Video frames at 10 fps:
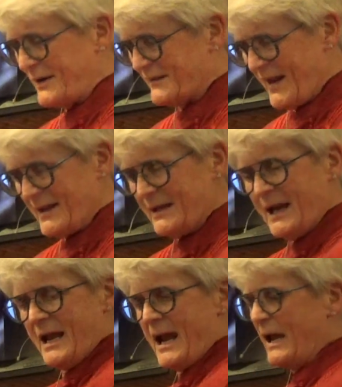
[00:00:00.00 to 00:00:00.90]
right
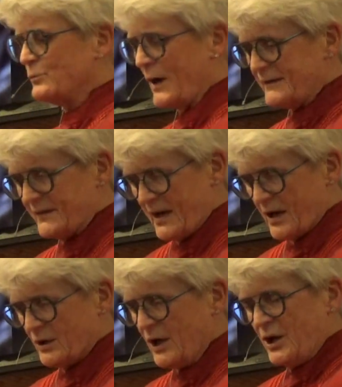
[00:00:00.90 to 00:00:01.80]
then and right
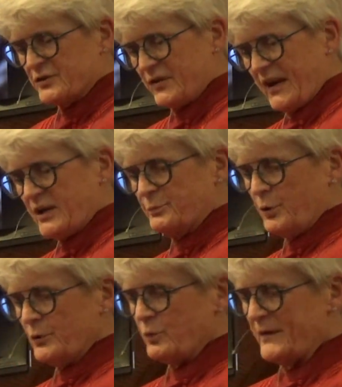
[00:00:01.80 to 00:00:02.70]
there so they could
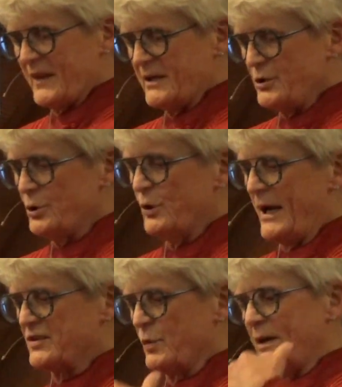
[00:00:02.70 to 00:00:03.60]
put what they knew
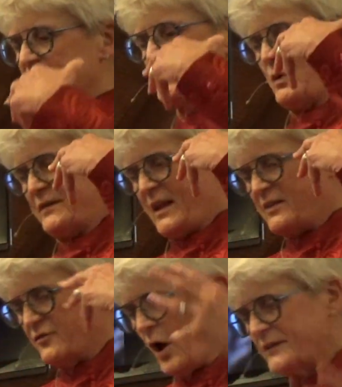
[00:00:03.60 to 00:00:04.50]
as well as what they
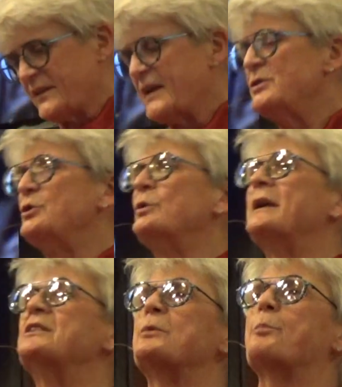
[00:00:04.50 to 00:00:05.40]
thought they knew
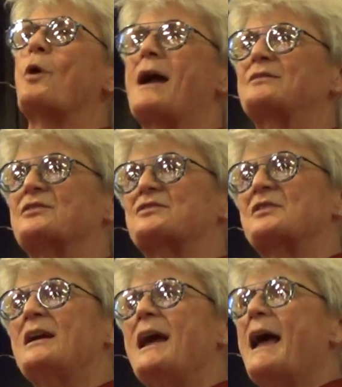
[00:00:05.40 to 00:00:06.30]
into
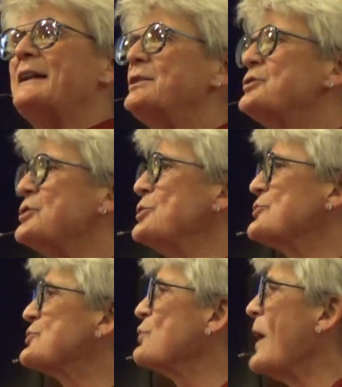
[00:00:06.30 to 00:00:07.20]
practice and into use